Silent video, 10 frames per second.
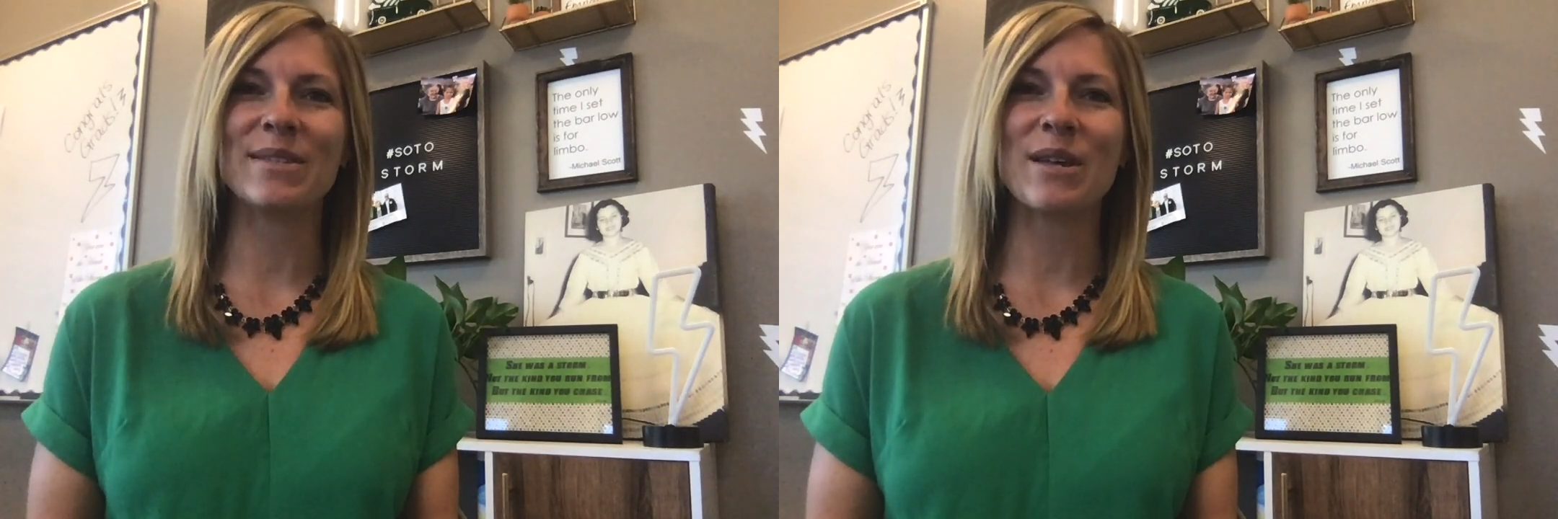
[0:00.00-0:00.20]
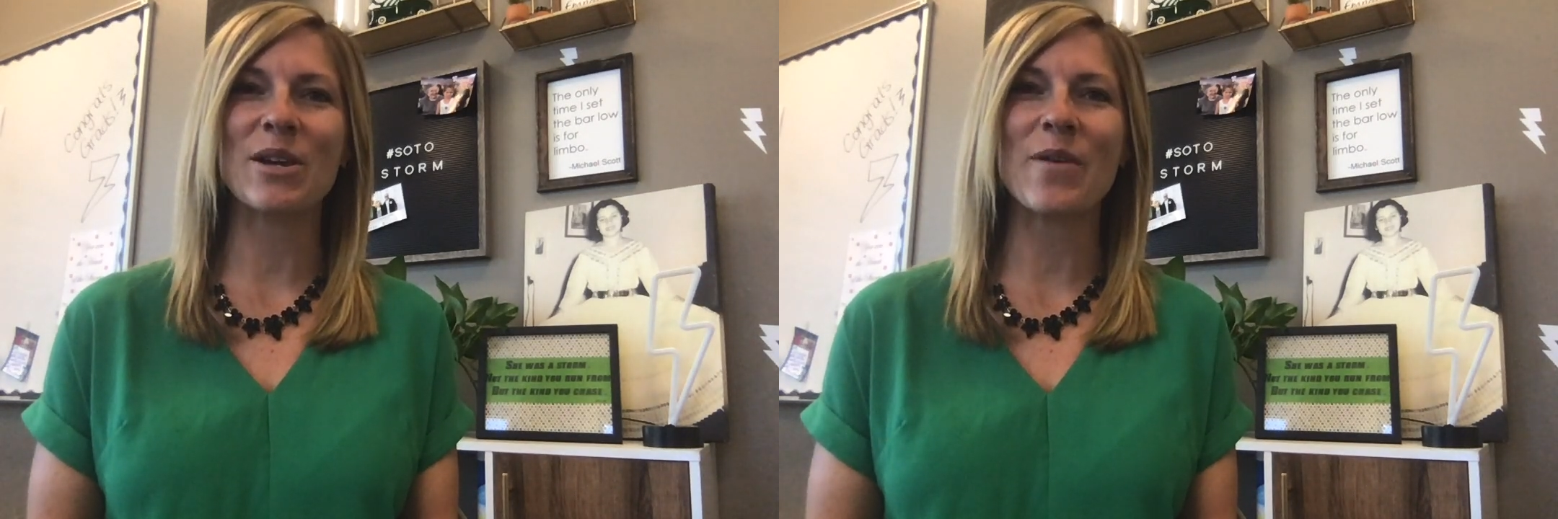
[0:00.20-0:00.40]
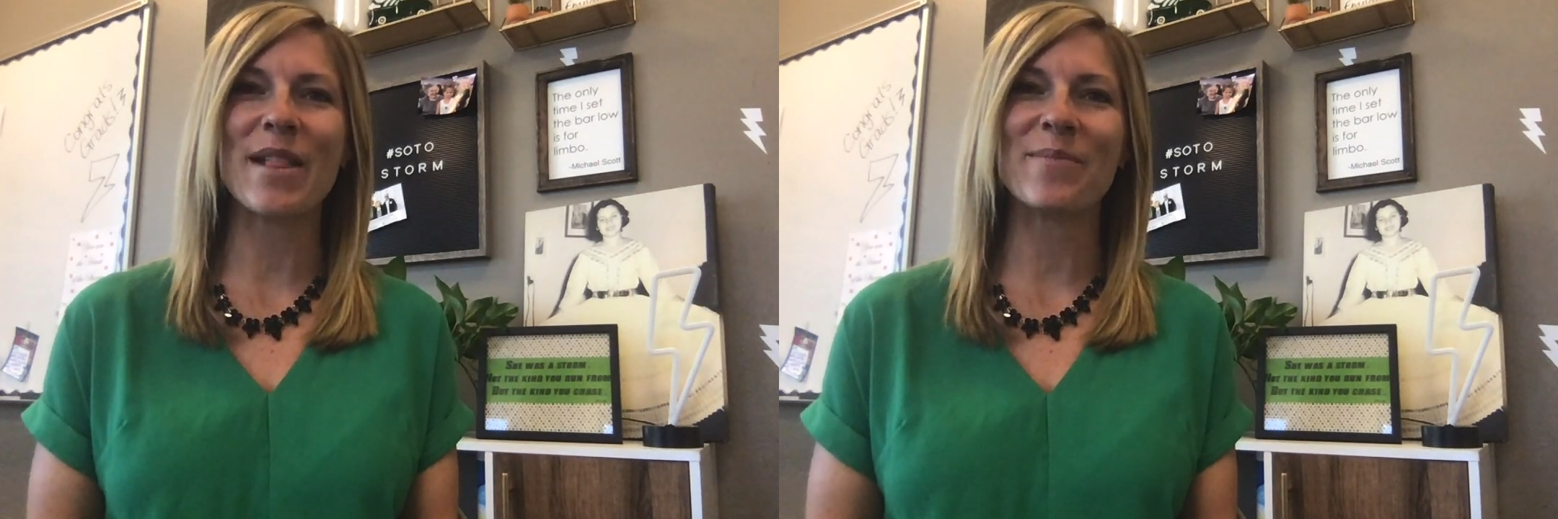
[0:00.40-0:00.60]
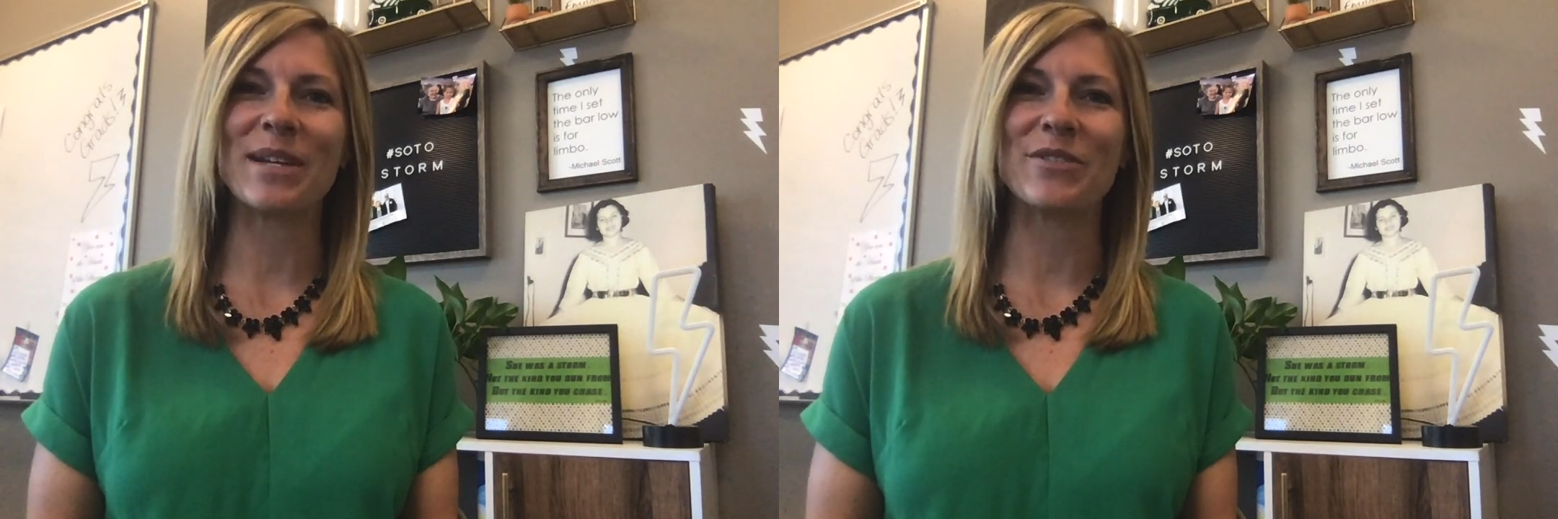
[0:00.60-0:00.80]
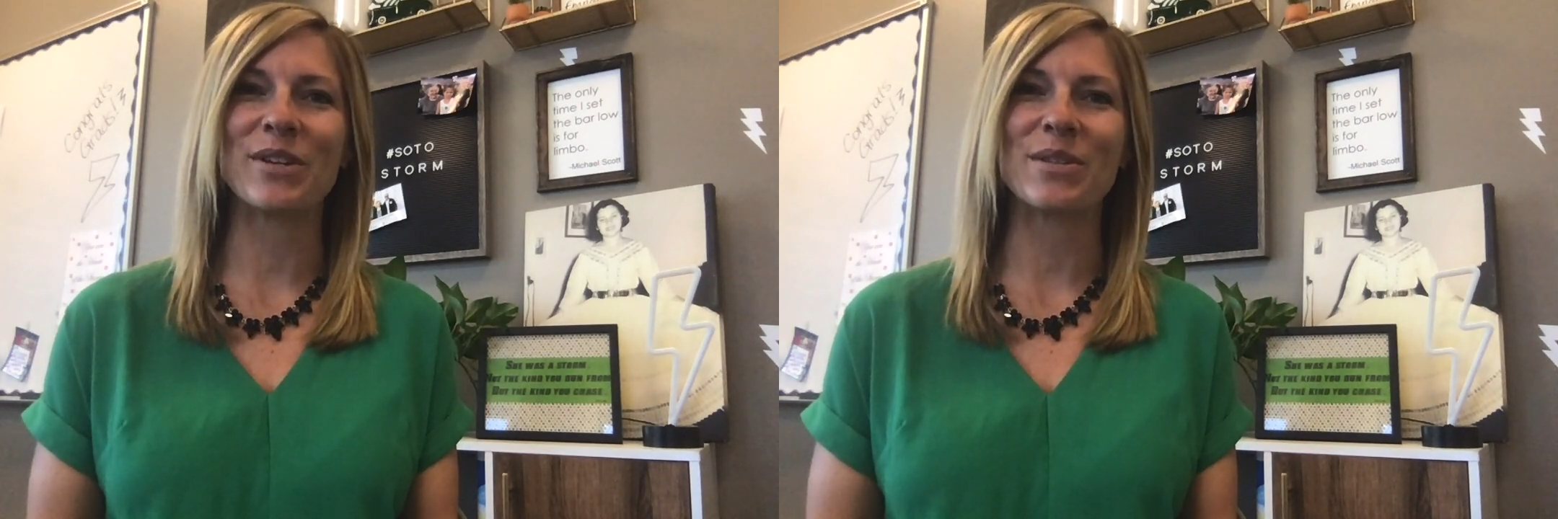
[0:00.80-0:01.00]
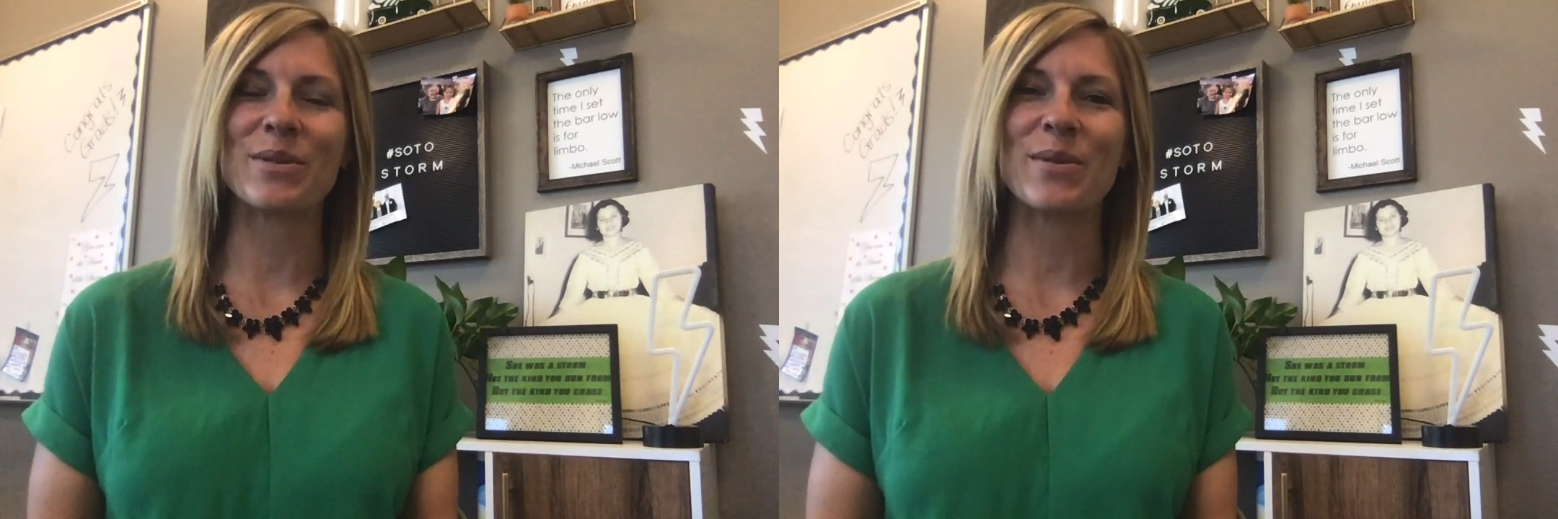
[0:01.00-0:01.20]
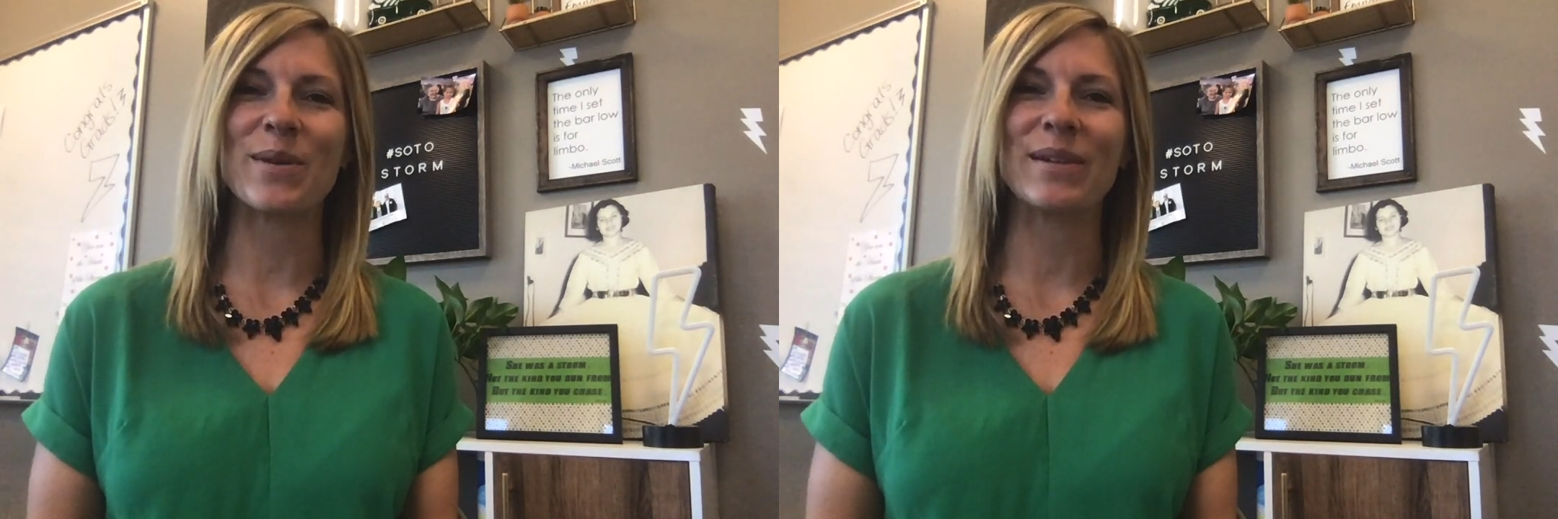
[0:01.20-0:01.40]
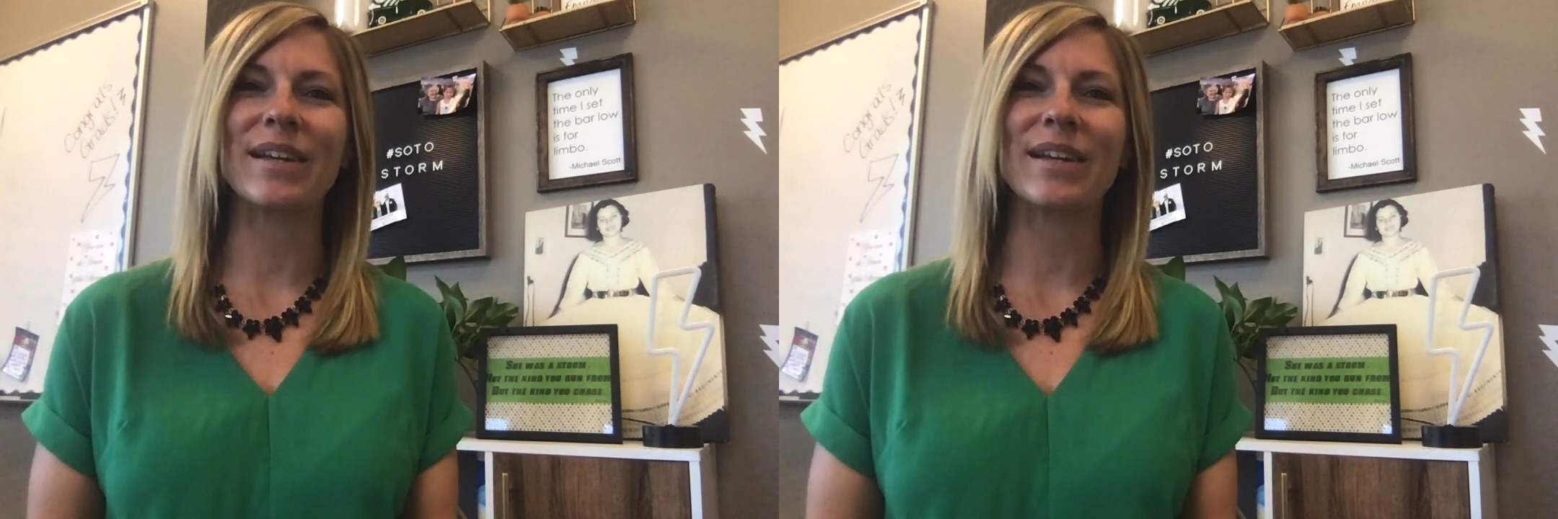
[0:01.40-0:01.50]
Soto Elementary School